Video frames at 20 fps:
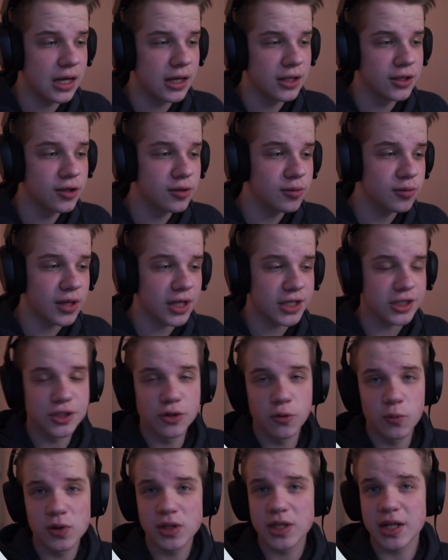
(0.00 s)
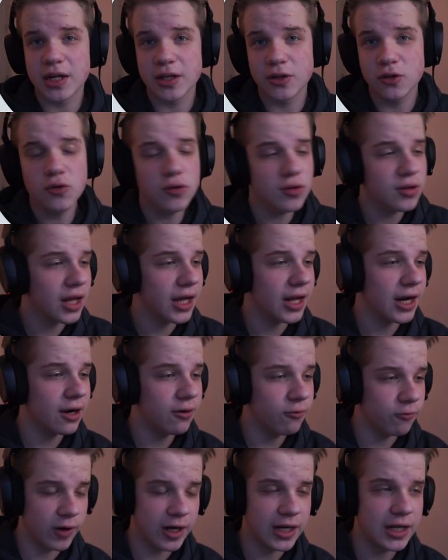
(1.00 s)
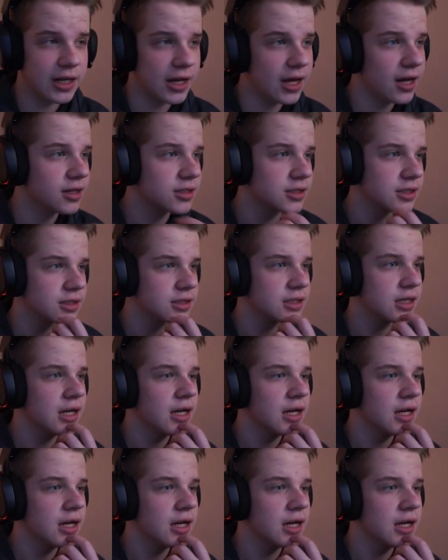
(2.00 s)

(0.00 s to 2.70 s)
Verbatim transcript: This was actually the one that I used and I really liked it.